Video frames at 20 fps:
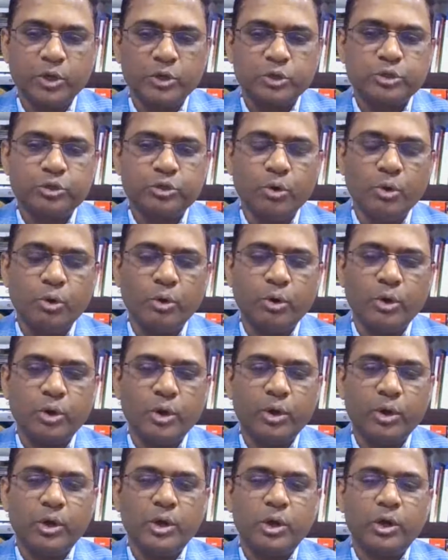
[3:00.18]
So,
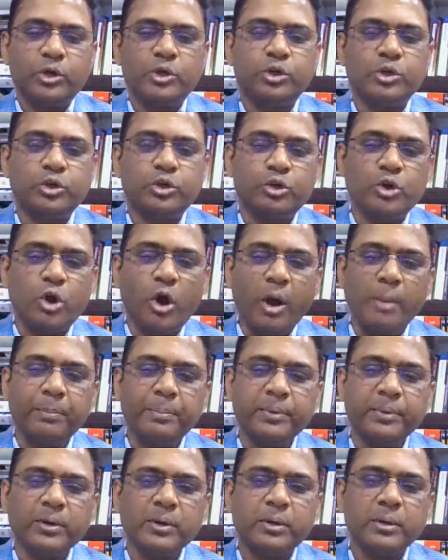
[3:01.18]

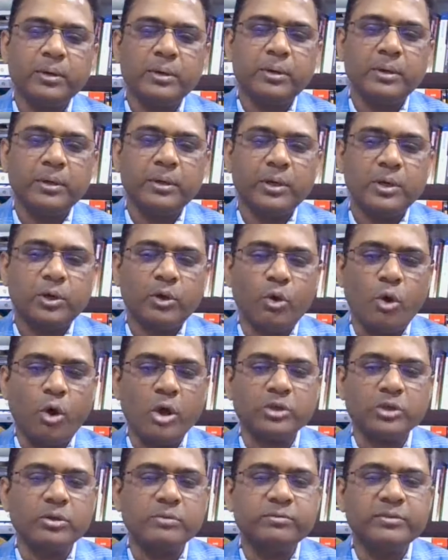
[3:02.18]
top
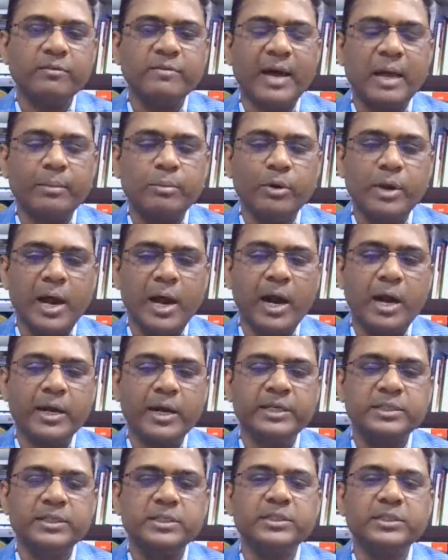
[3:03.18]
cause of the valvular heart
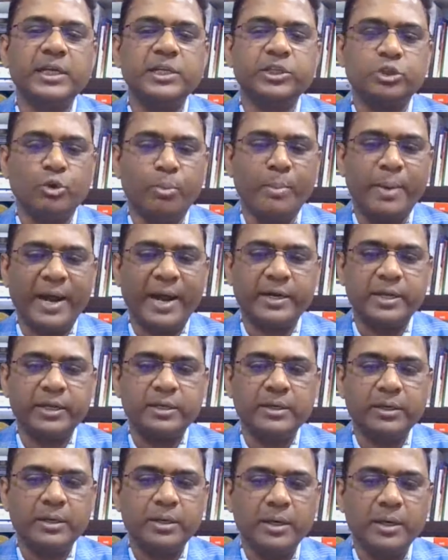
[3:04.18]
disease is rheumatic.
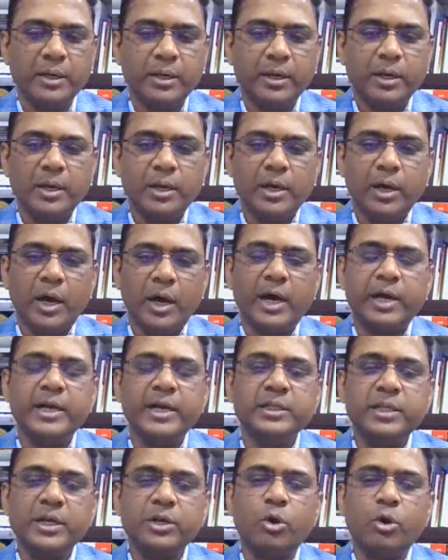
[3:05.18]

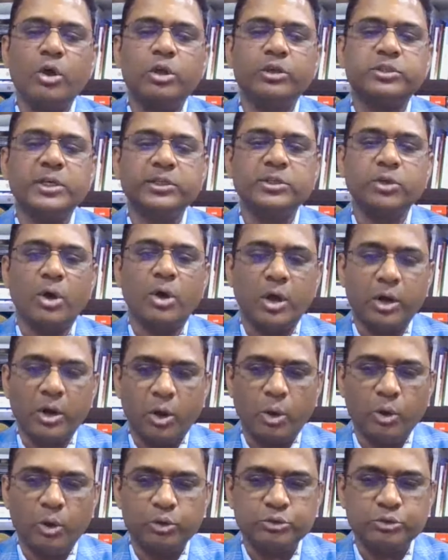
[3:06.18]
Another causes are
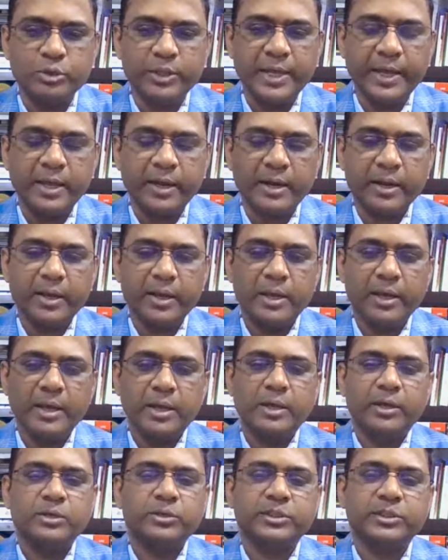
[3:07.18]
also there.
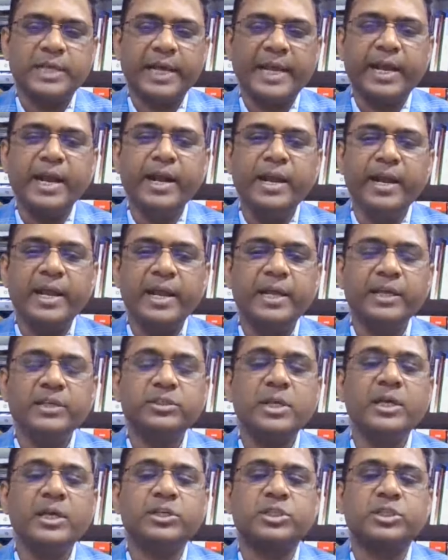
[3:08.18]
Second is
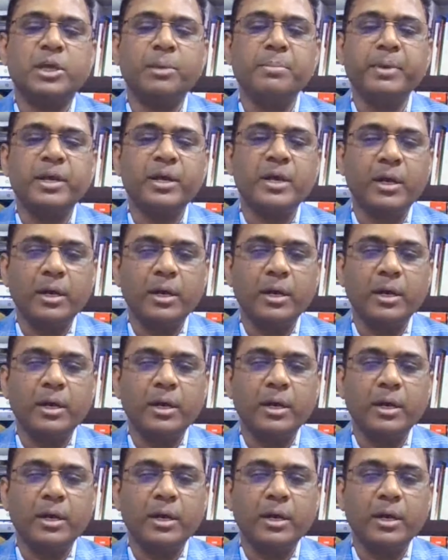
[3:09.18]
the ischemic.